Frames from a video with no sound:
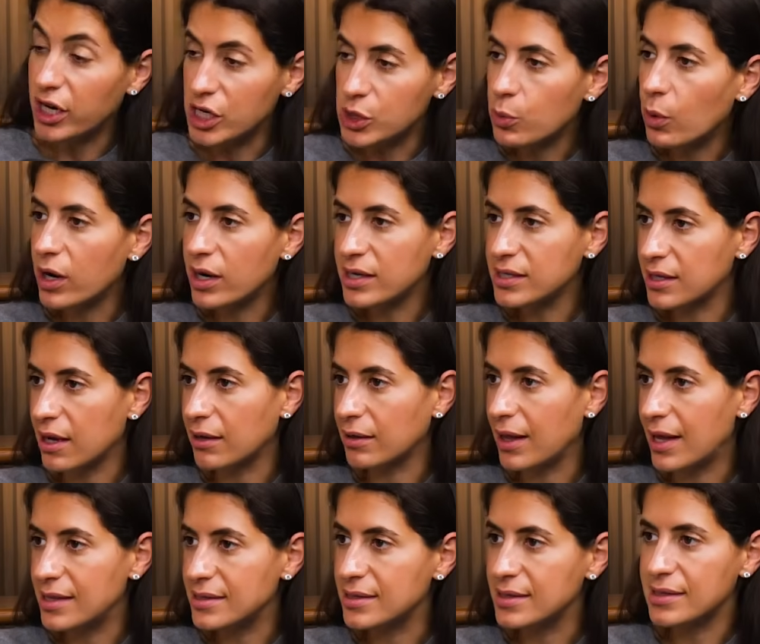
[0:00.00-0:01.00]
He's wearing
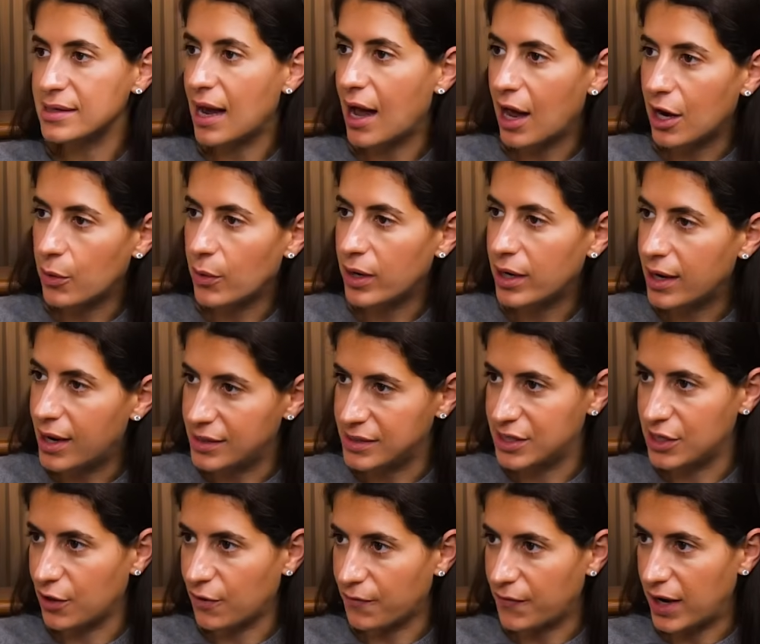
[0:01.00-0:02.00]
sunglasses. I don't want to not
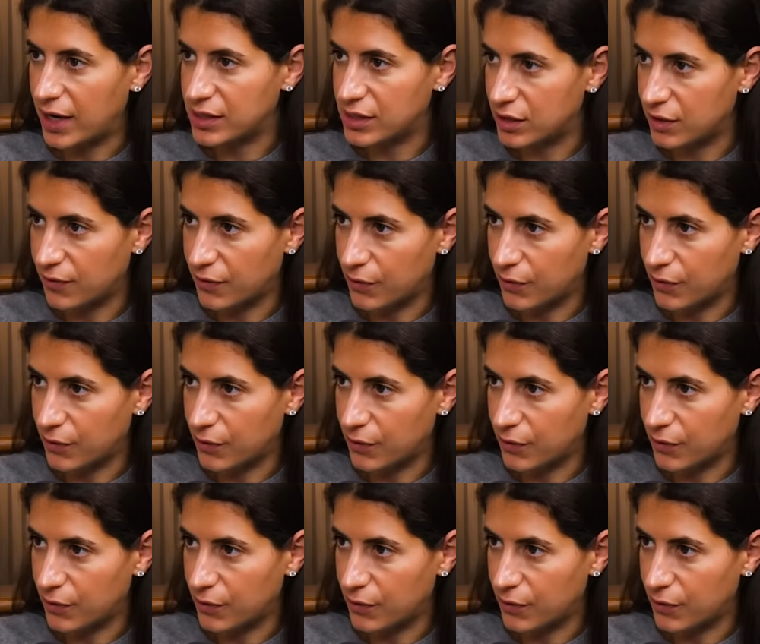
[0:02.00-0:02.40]
see your face in